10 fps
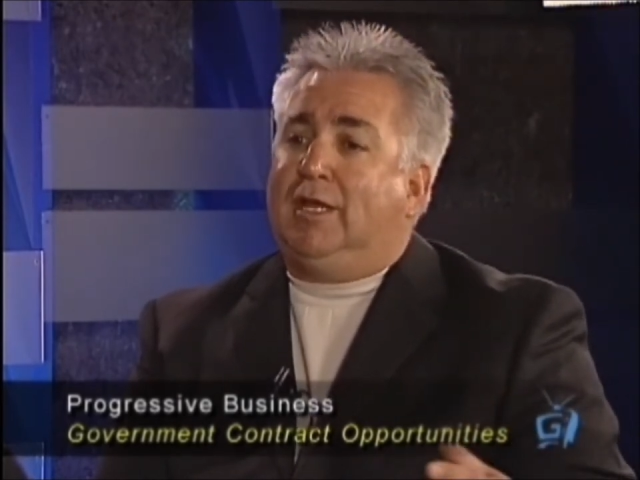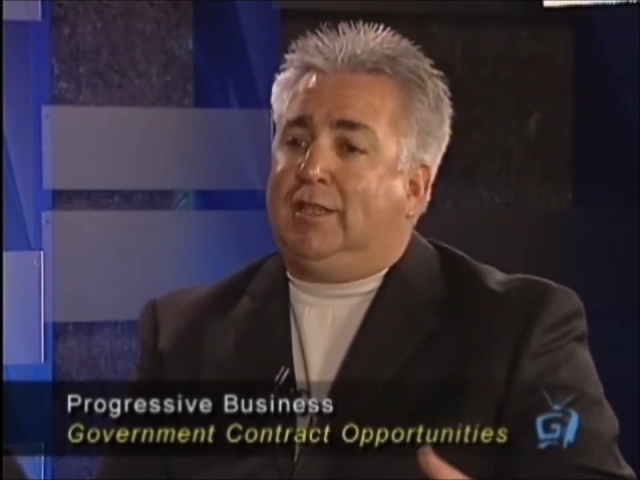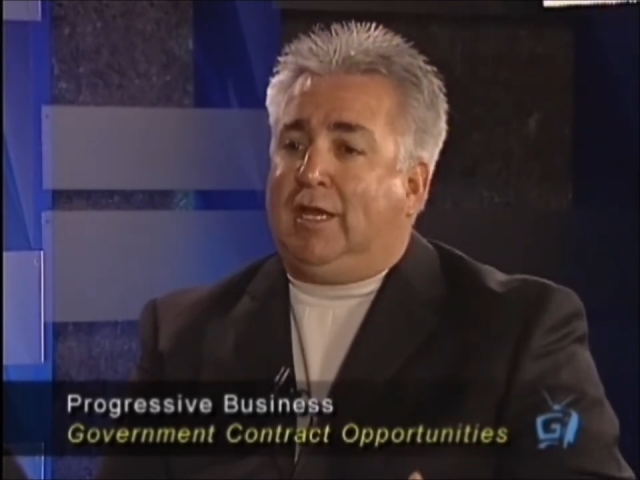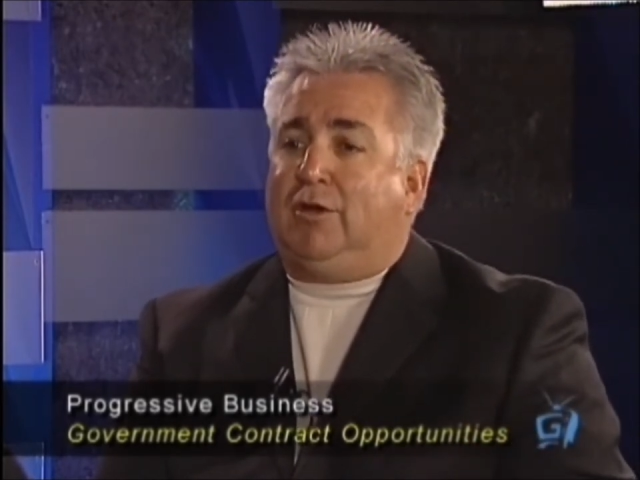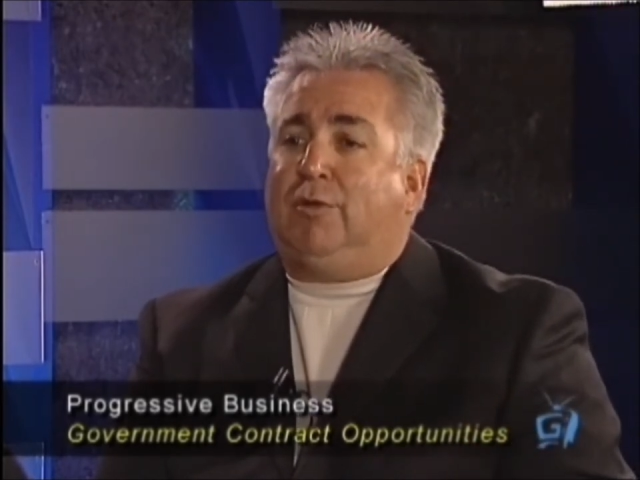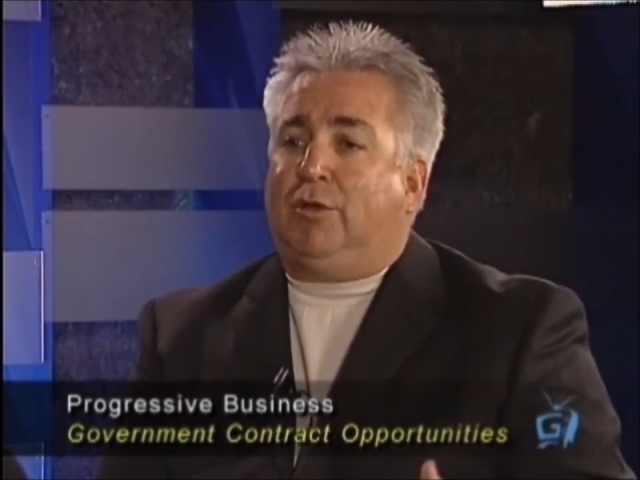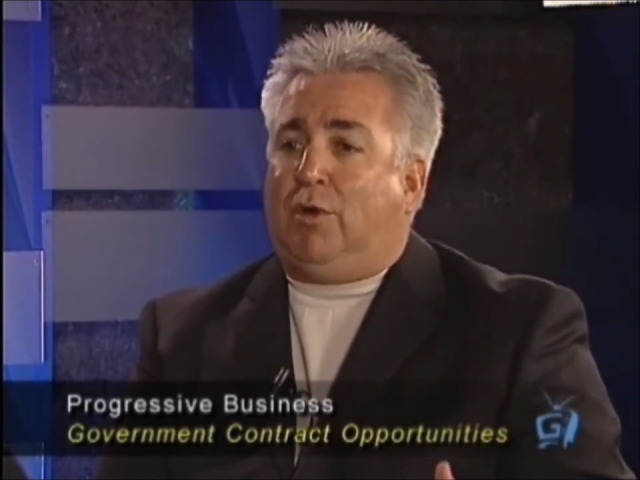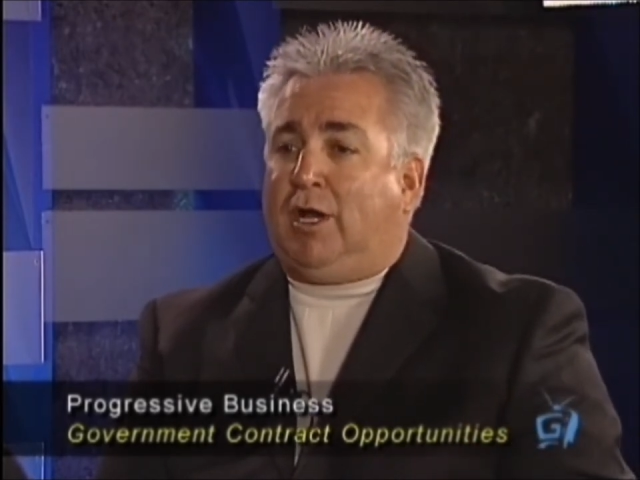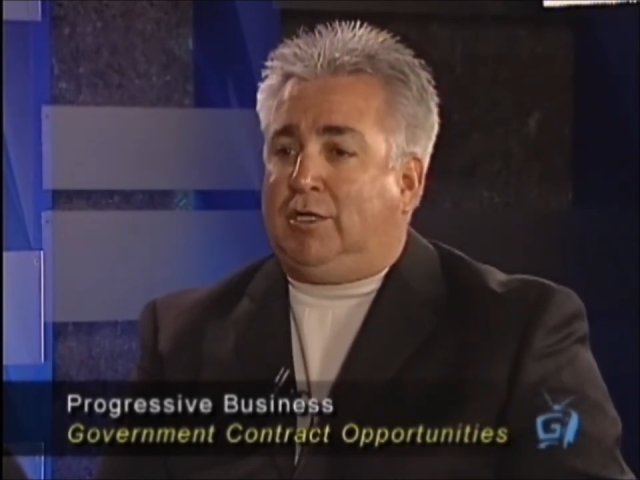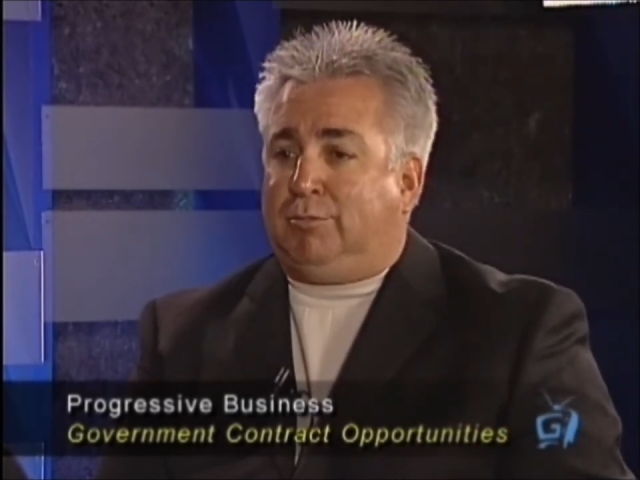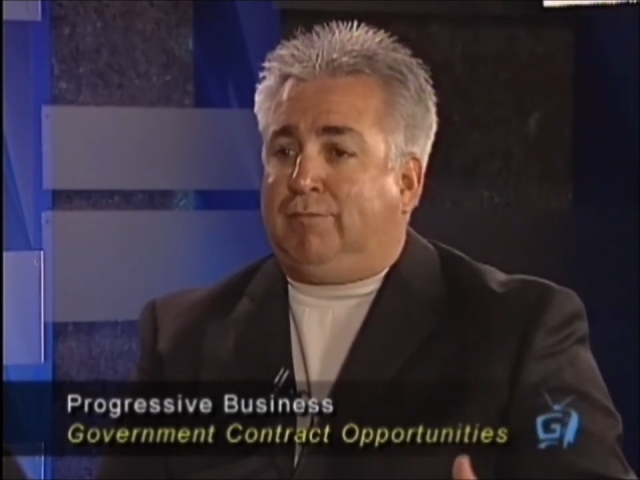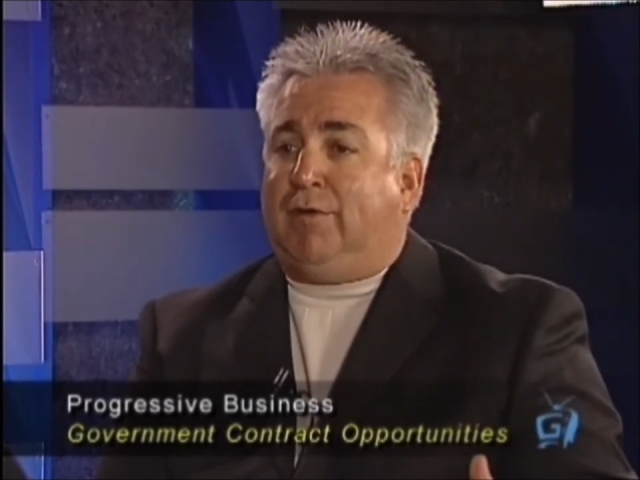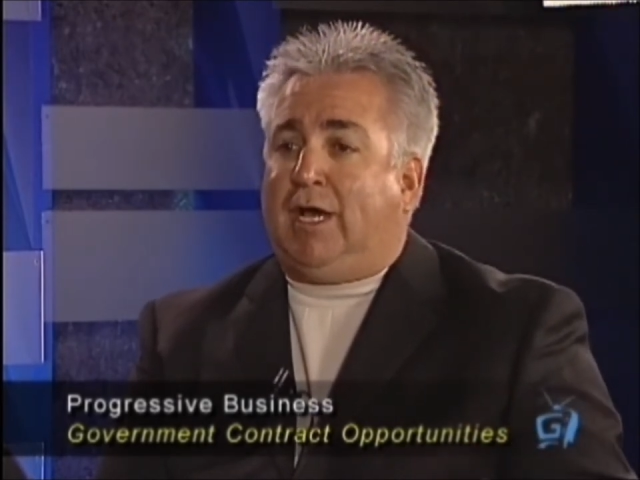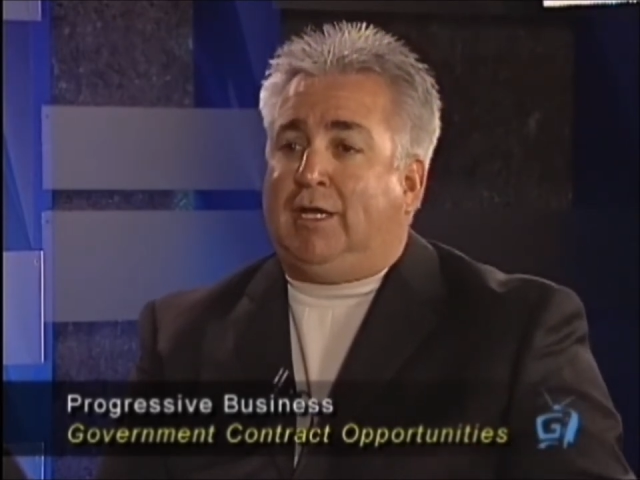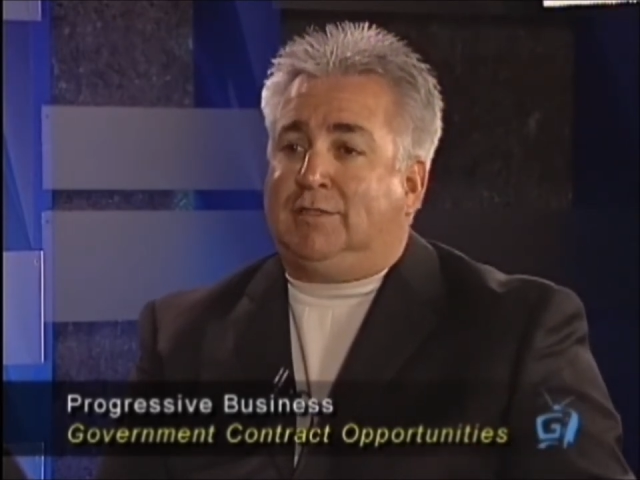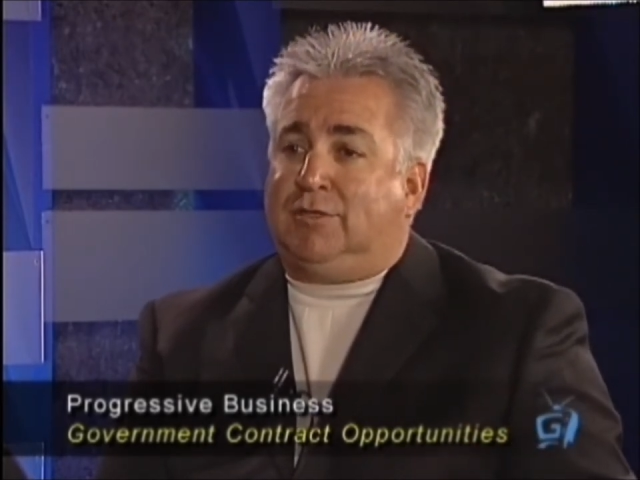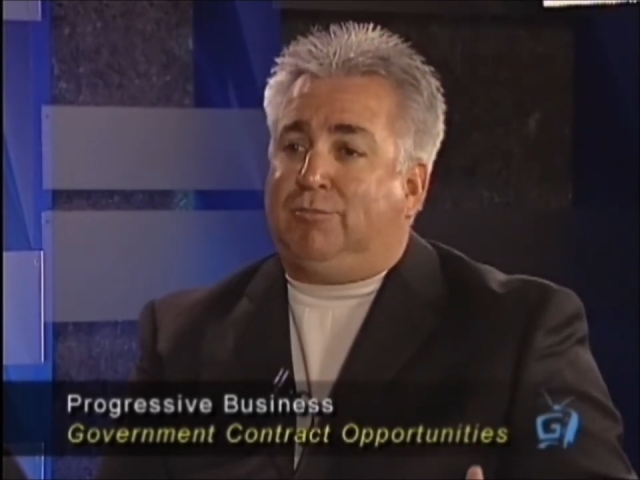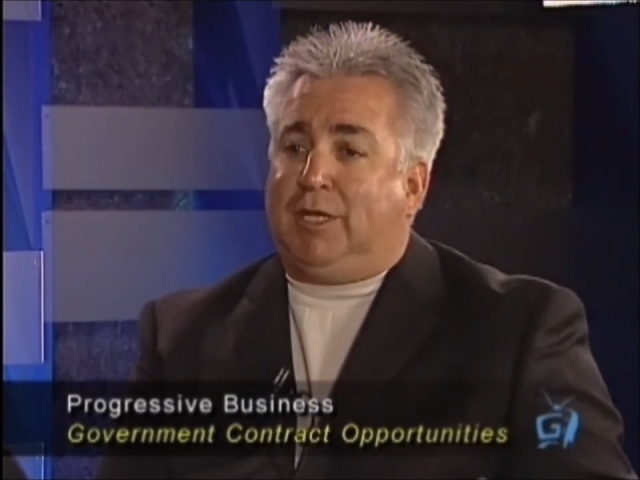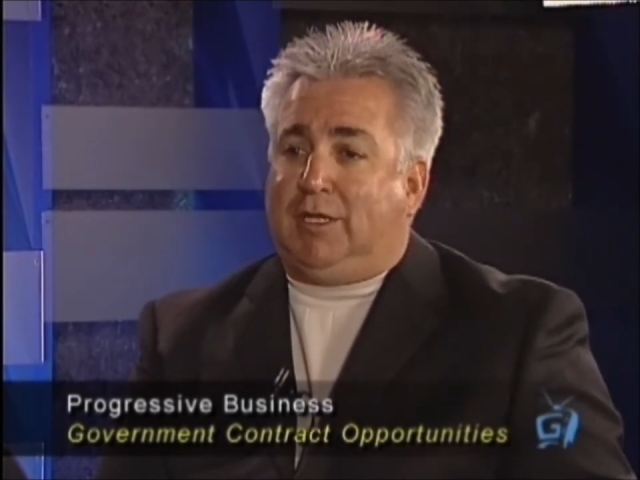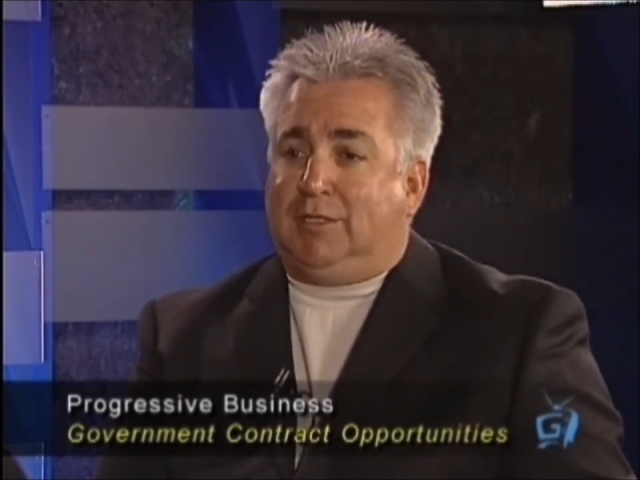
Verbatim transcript: they are required to provide so many